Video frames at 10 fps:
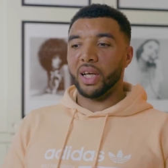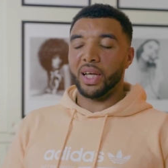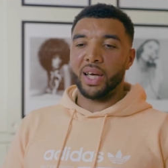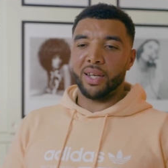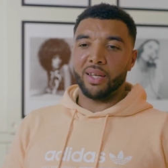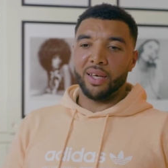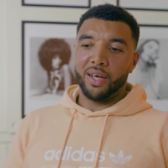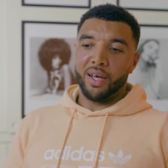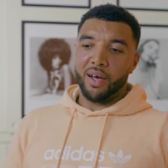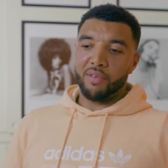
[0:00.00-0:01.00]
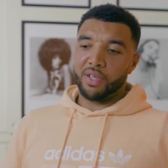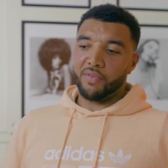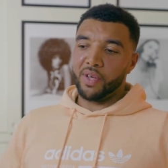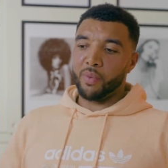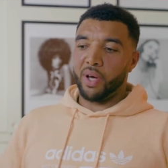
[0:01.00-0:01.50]
Again, I have this
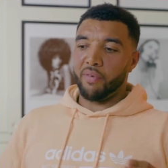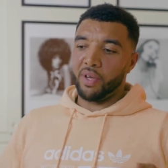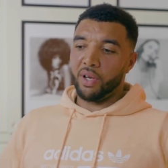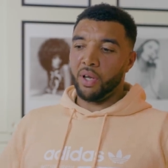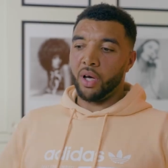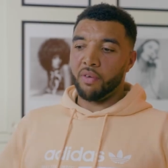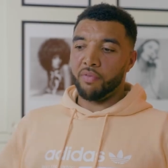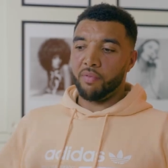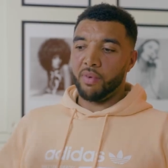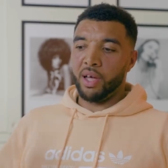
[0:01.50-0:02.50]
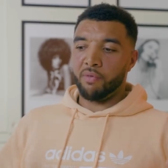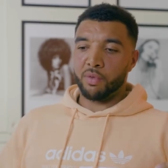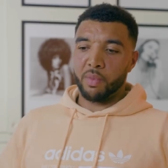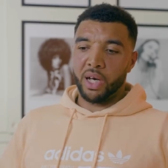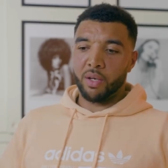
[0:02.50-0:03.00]
thing where I think life
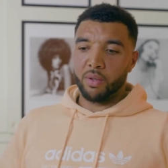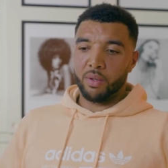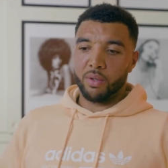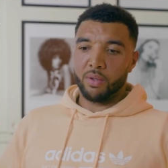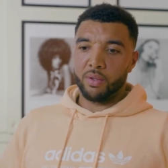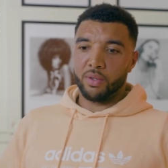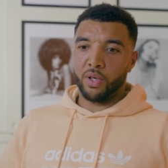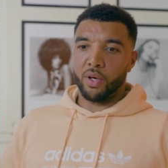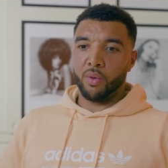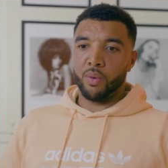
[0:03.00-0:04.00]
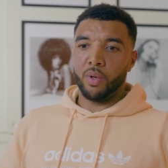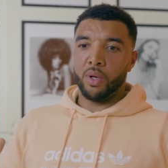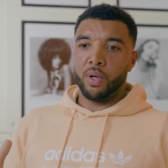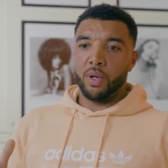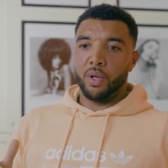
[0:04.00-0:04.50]
levels me out. So
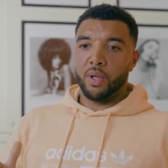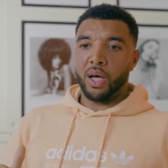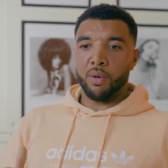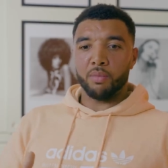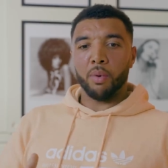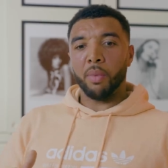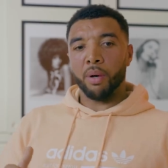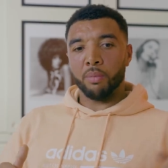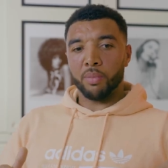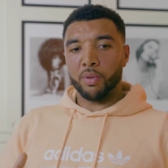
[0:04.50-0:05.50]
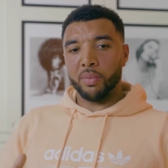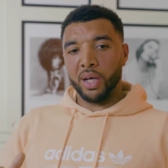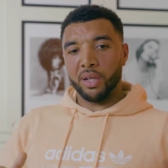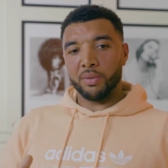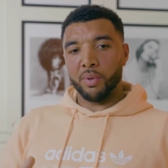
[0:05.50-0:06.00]
that was my mum coming
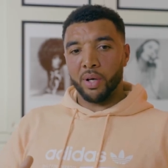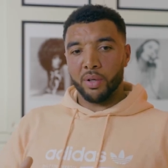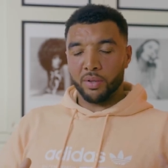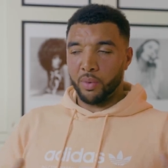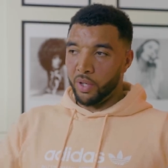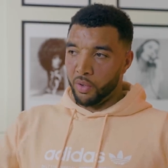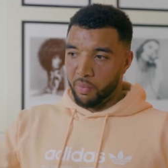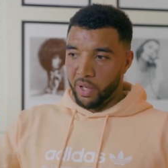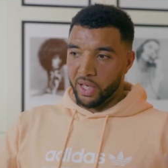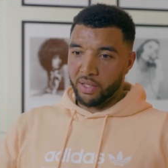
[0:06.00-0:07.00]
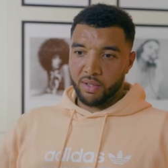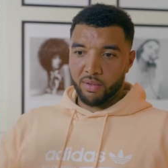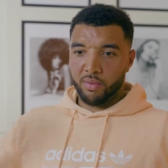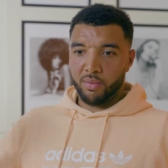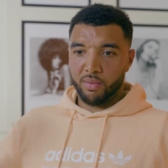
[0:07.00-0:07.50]
down to our new place,
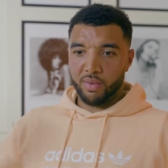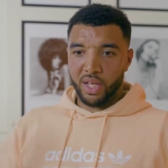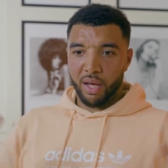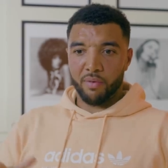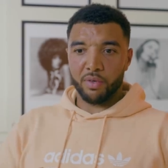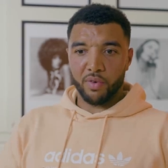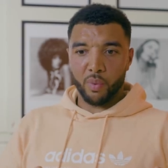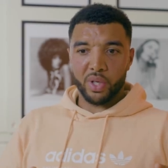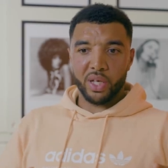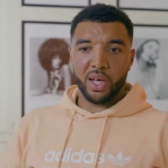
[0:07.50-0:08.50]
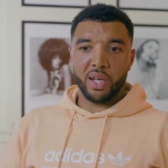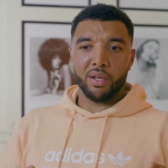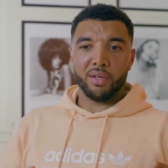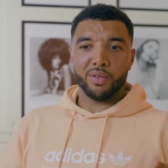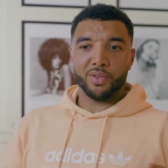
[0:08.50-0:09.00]
staying with us for the
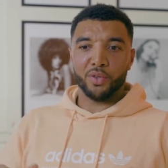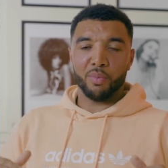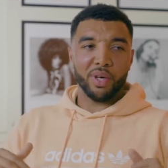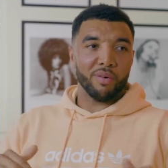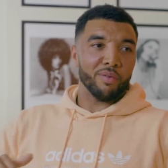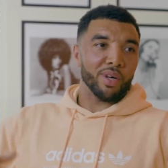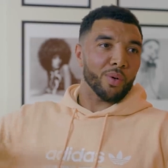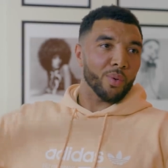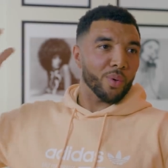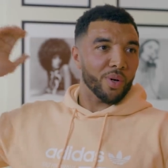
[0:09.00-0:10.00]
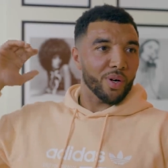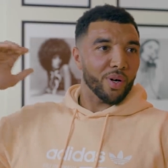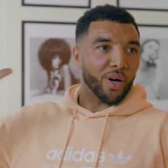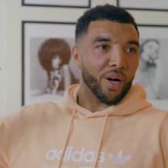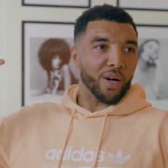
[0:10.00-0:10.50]
weekend. Should be a real
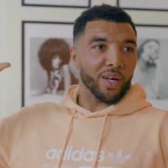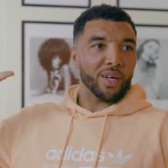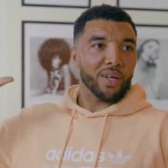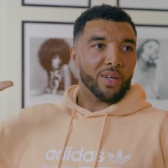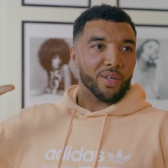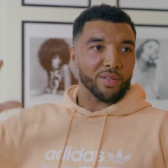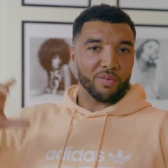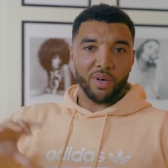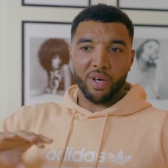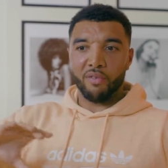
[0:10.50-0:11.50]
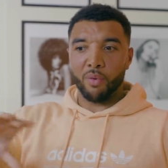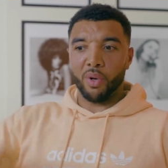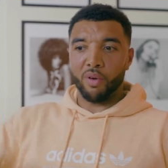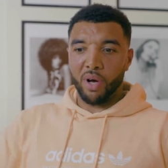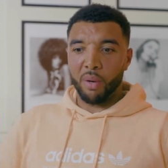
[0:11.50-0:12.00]
high, because I've got
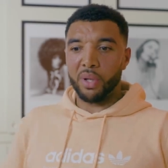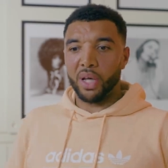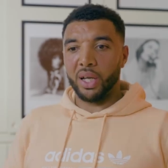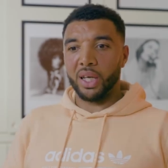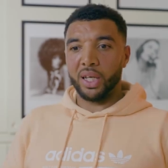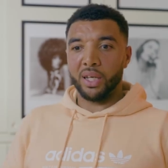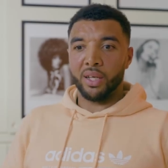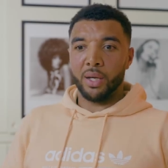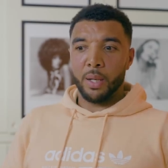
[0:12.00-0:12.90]
everyone around me that I need.